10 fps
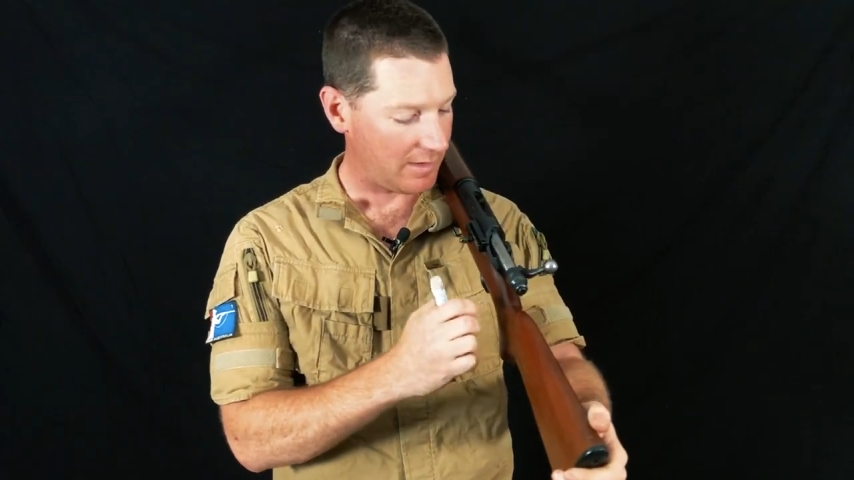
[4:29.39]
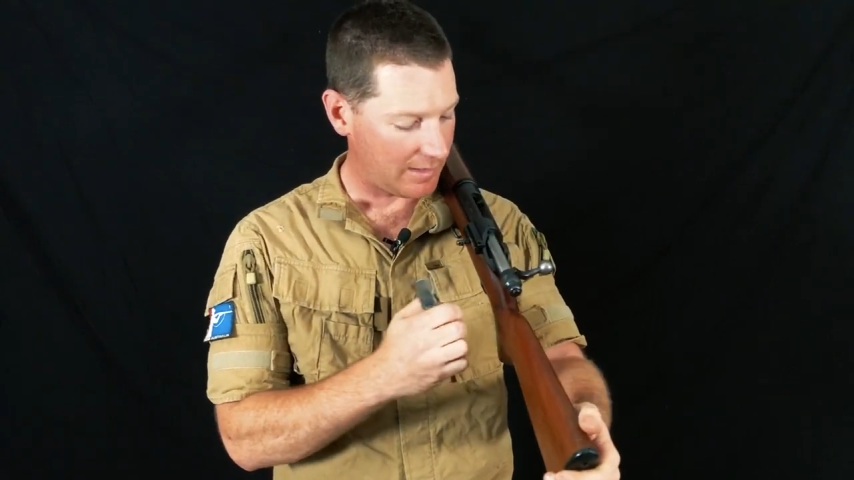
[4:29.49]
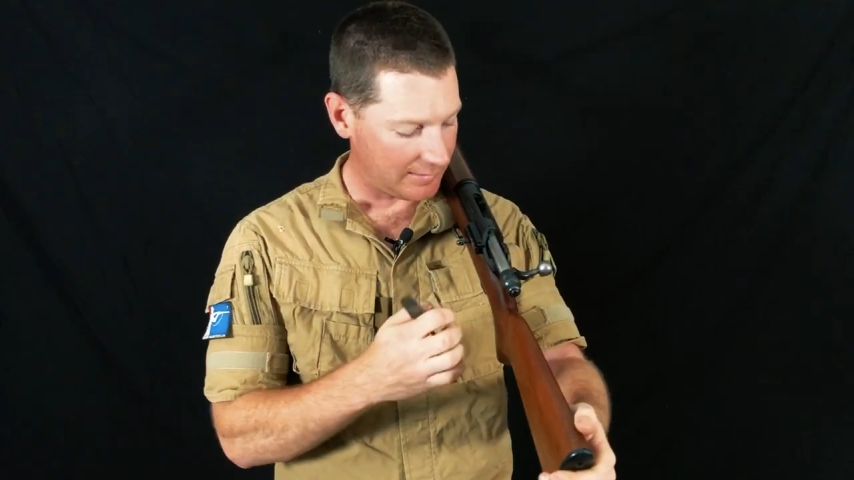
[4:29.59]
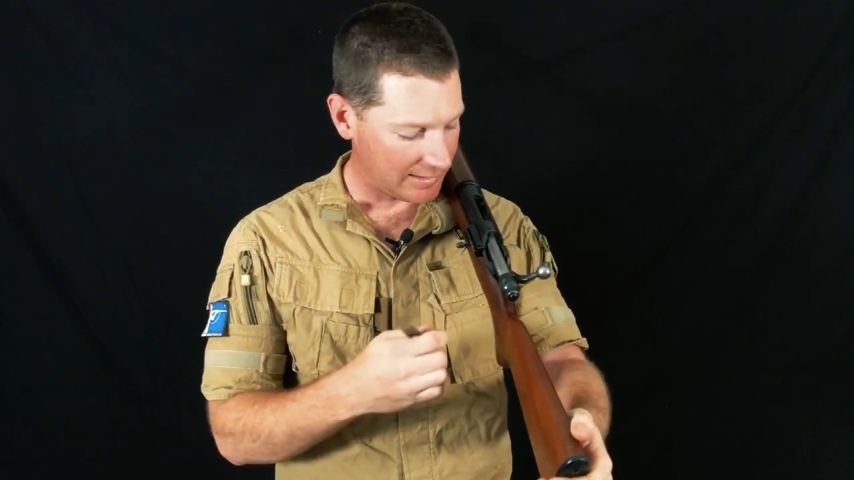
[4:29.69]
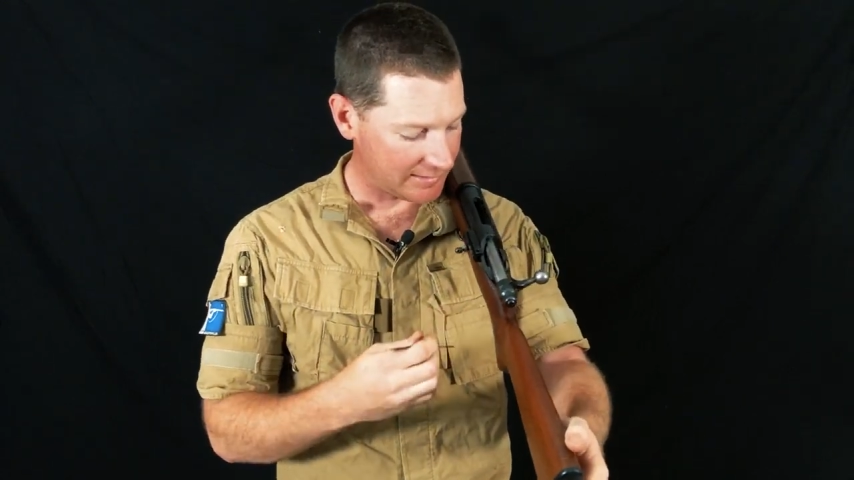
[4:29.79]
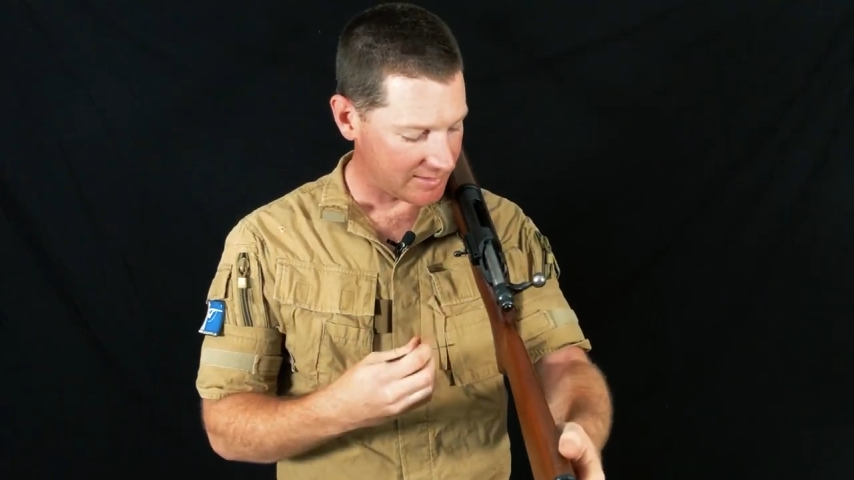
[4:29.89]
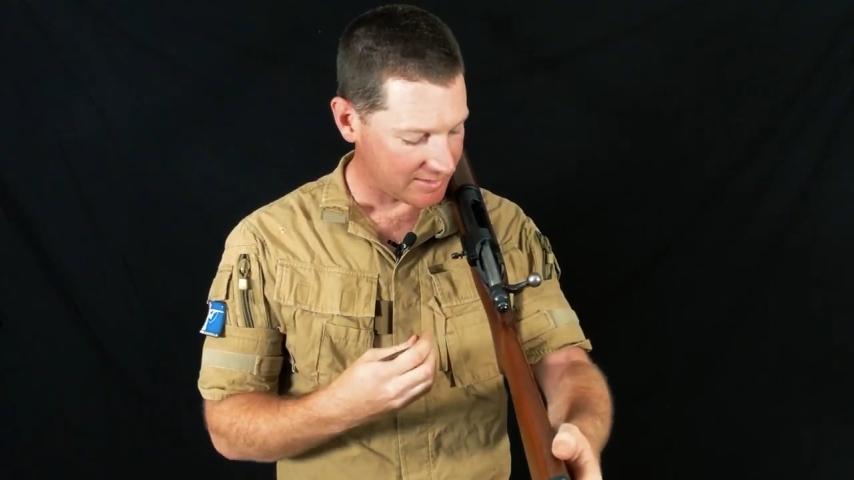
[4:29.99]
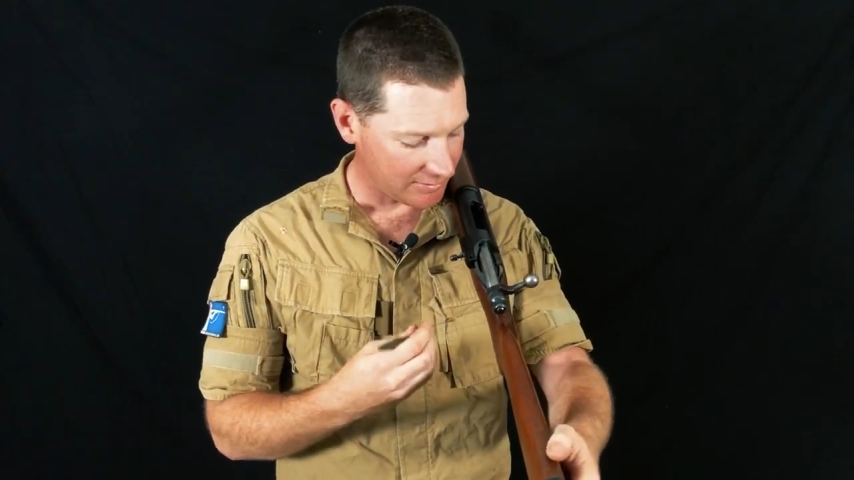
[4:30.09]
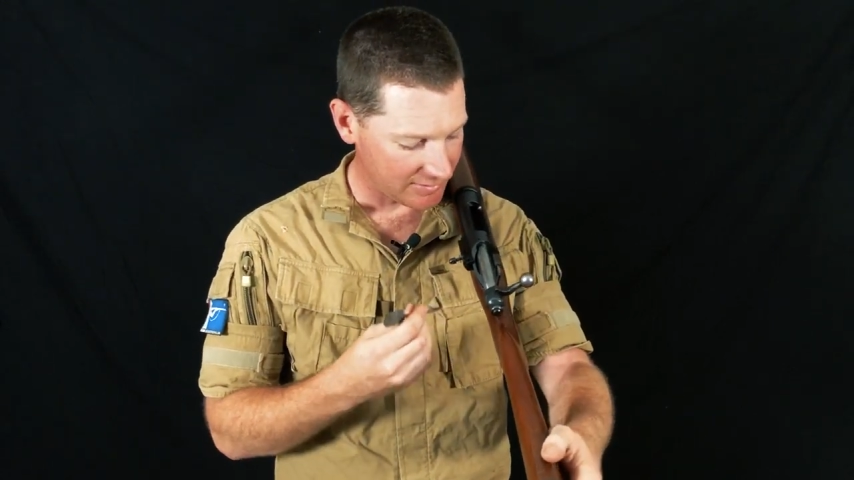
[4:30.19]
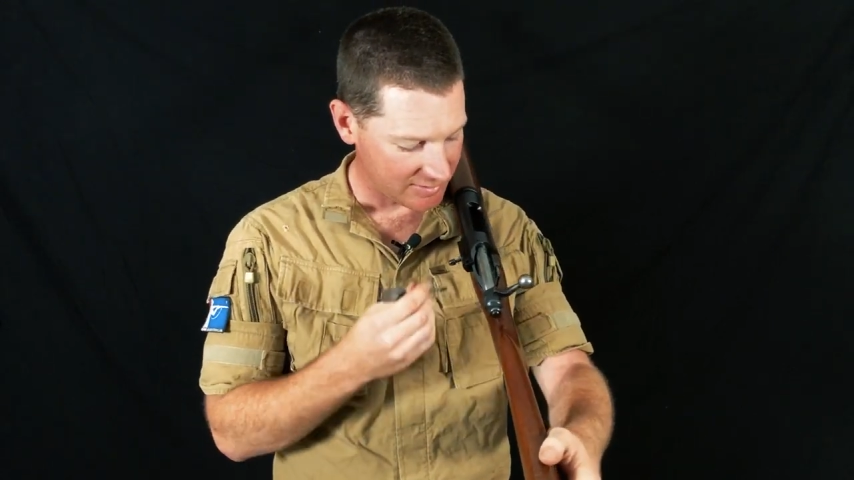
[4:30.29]
Uh, luckily, it's
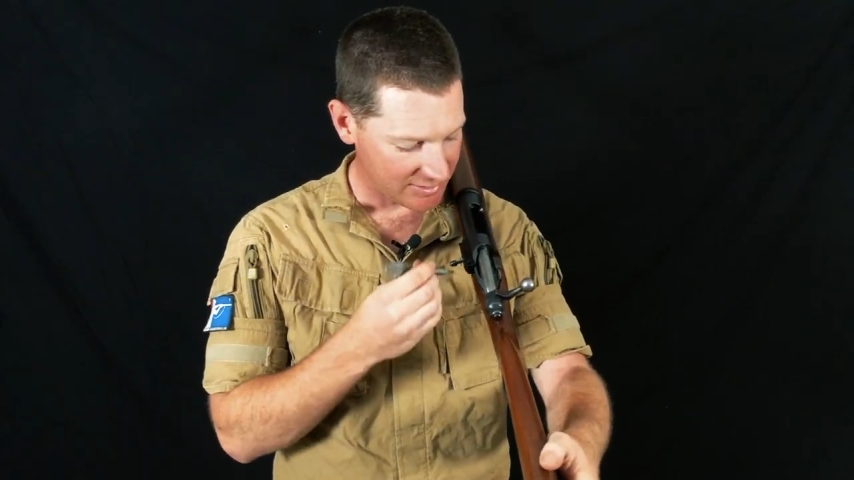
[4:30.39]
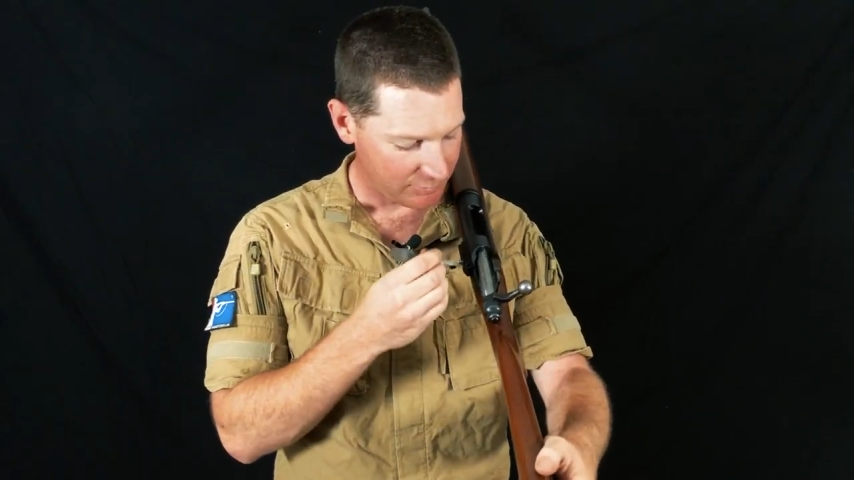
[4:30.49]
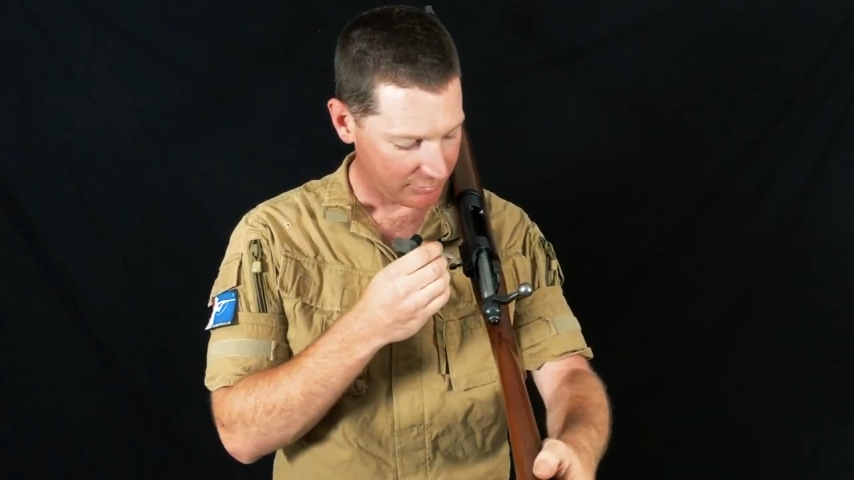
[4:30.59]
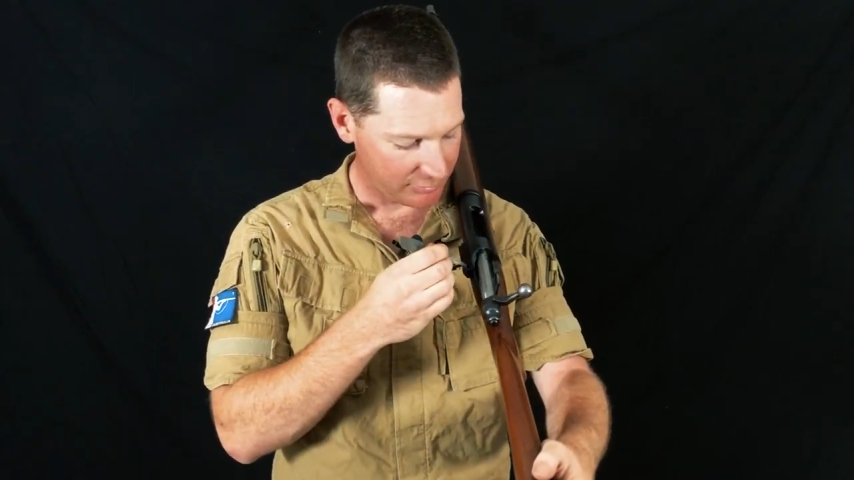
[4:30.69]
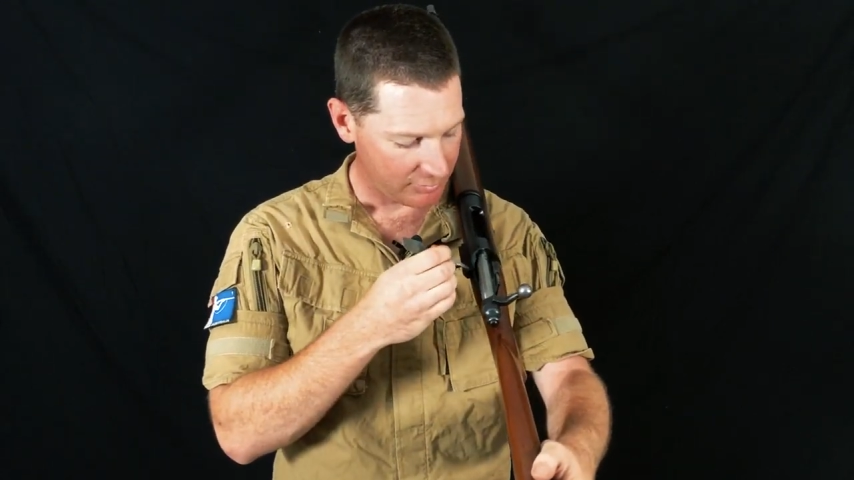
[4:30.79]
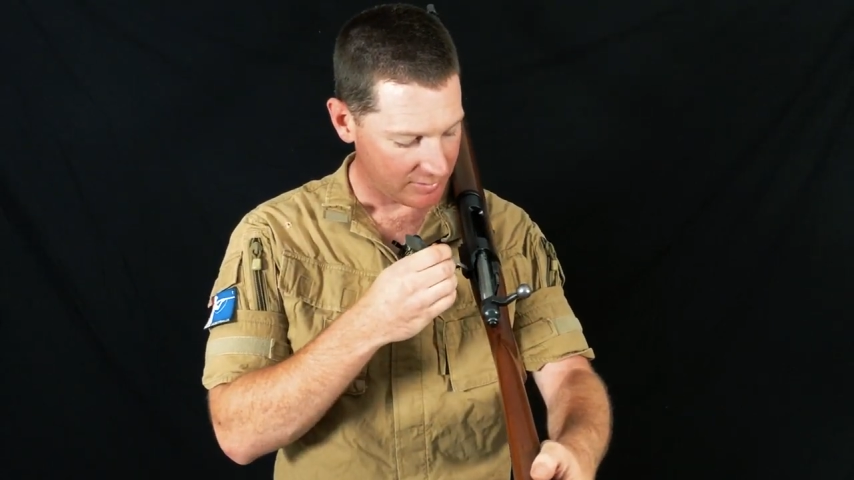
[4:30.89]
still accessible through